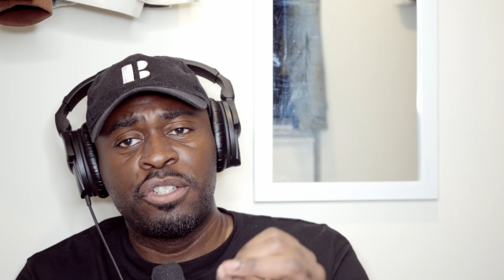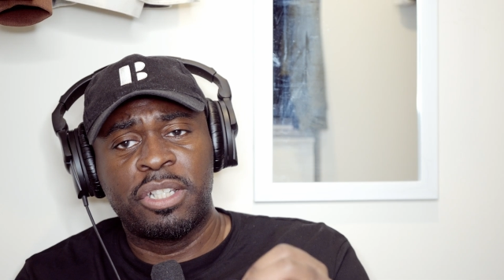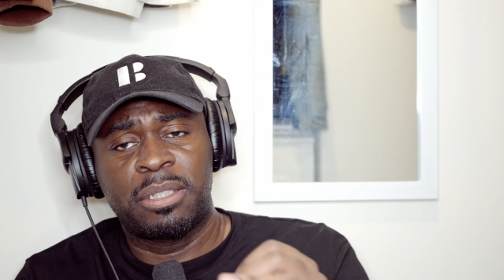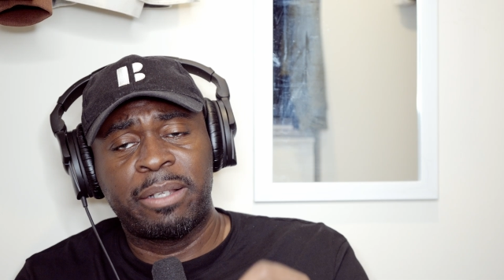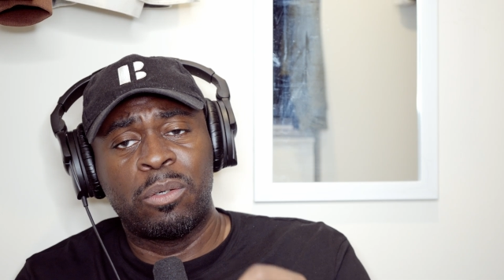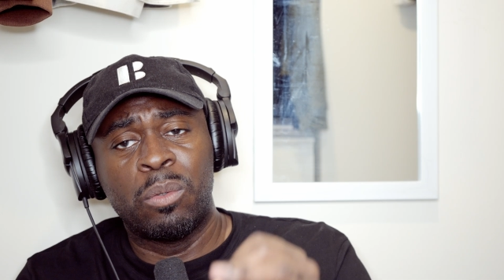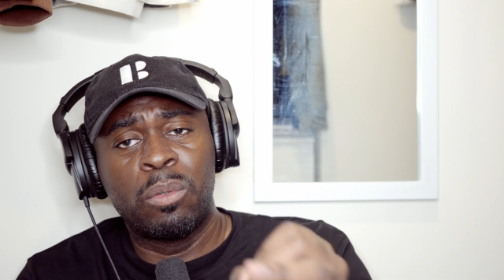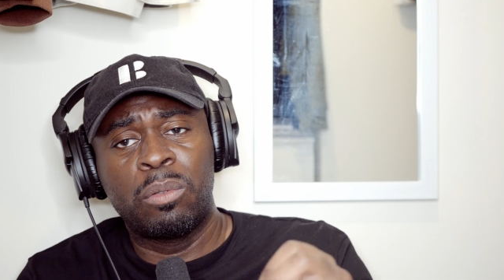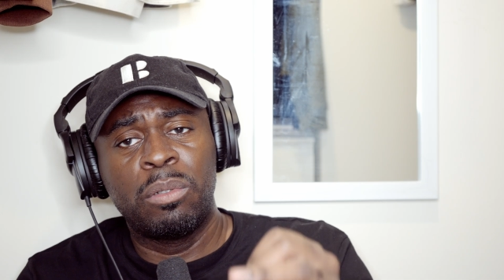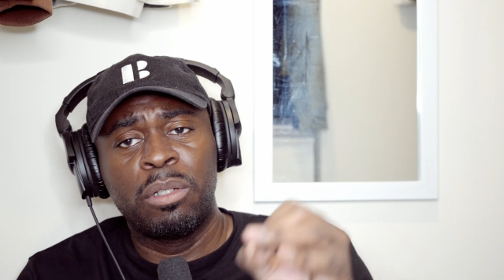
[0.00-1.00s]
just like
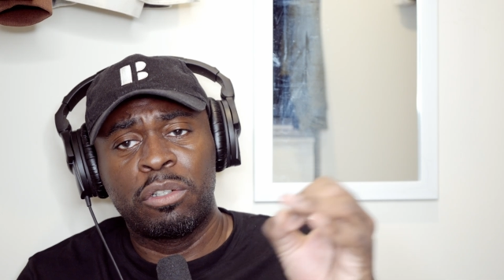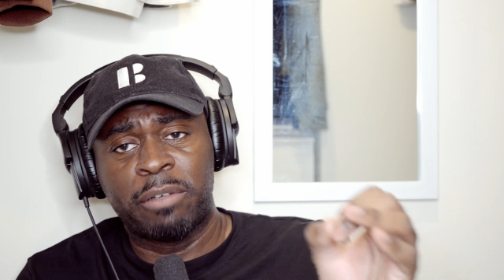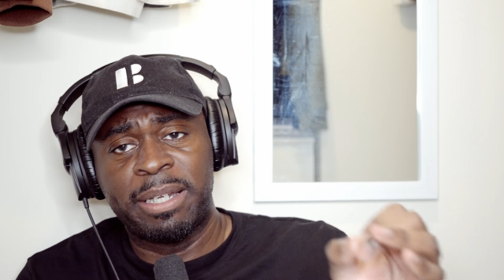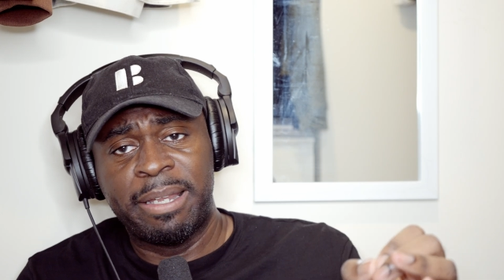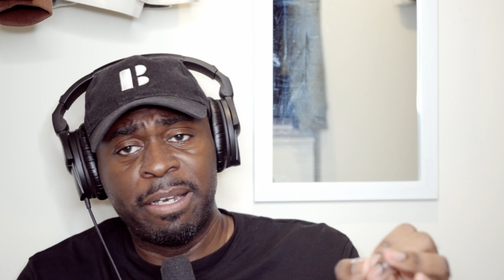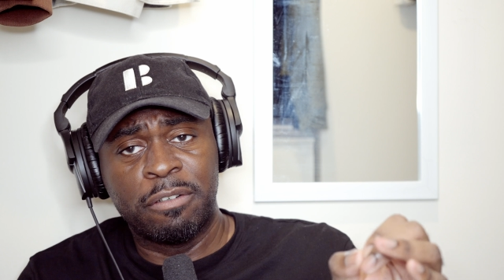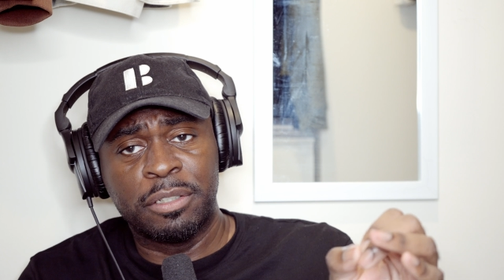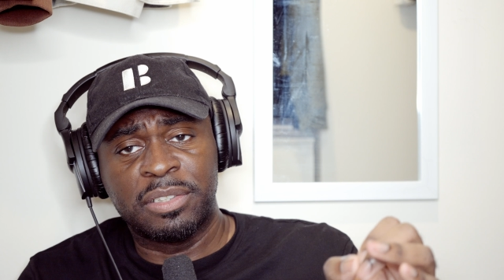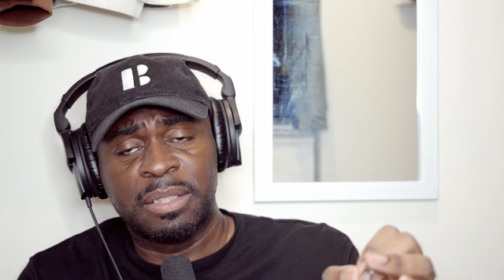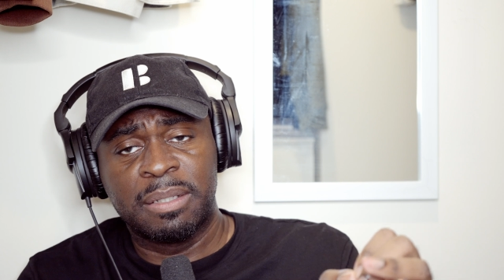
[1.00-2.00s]
all great
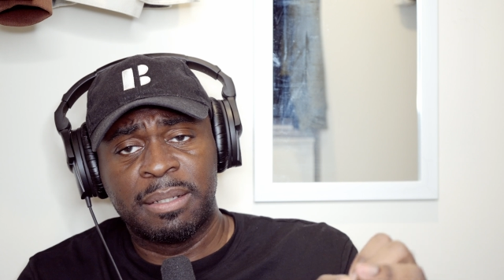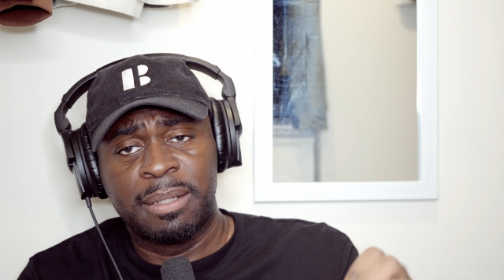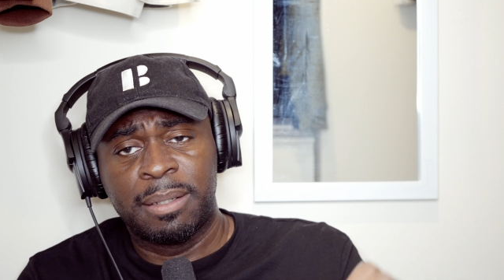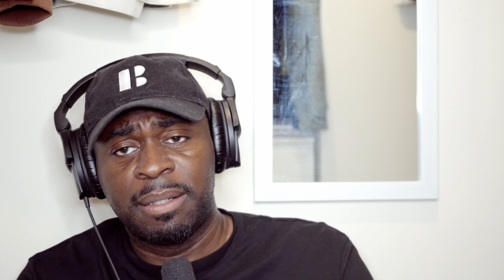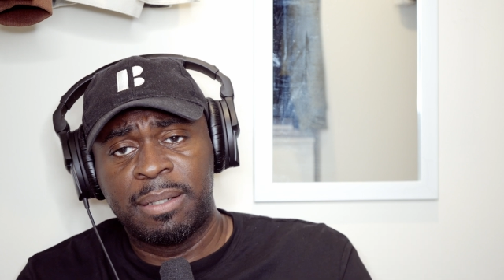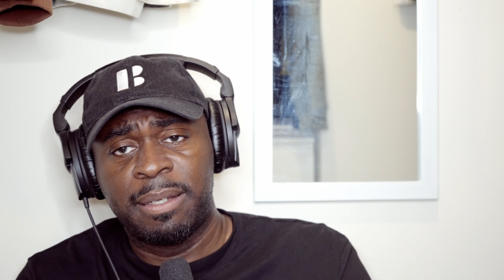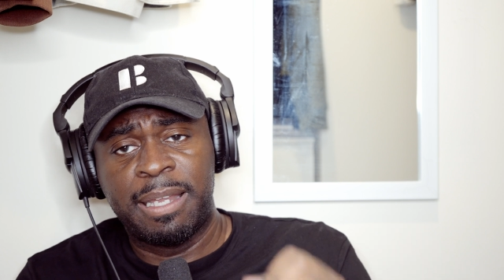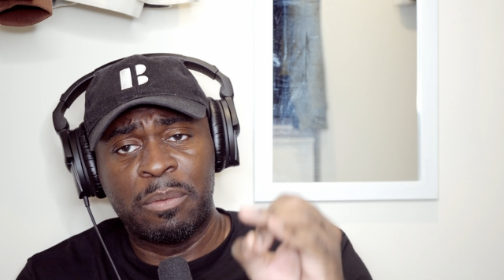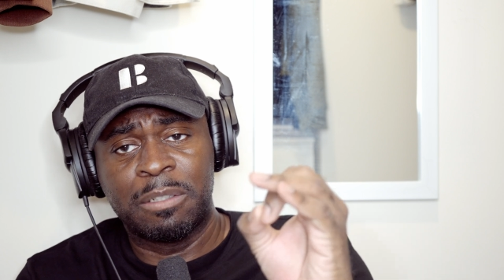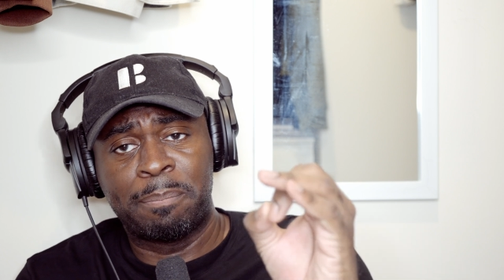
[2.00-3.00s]
eras,
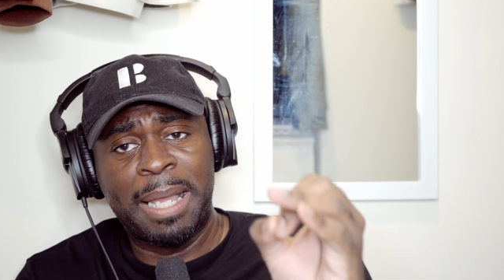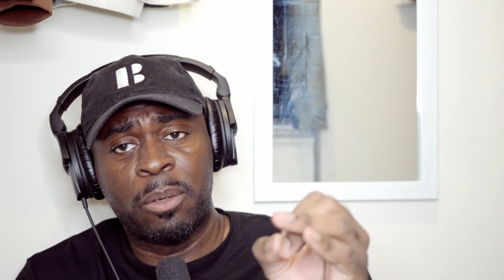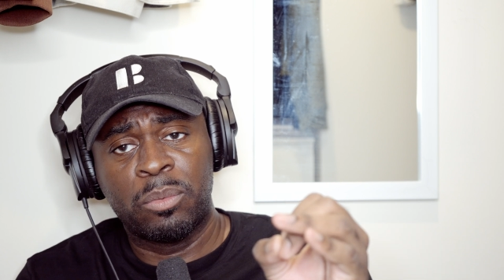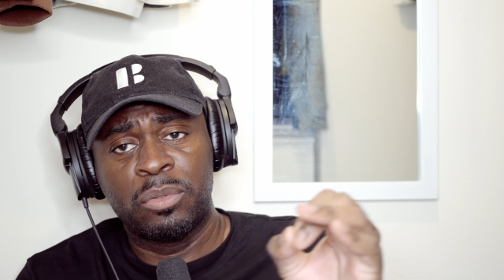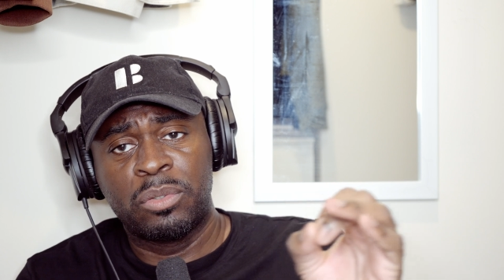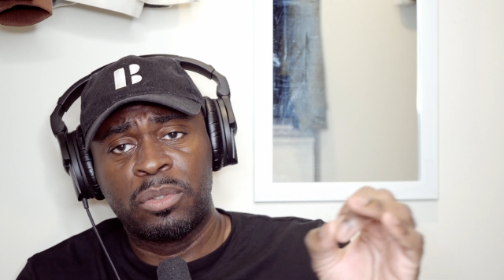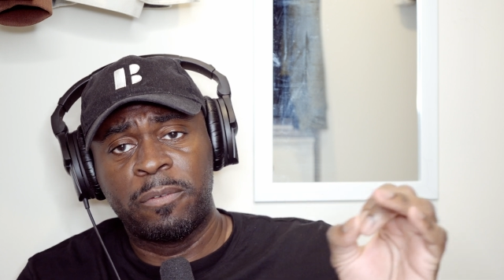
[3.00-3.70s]
it was about to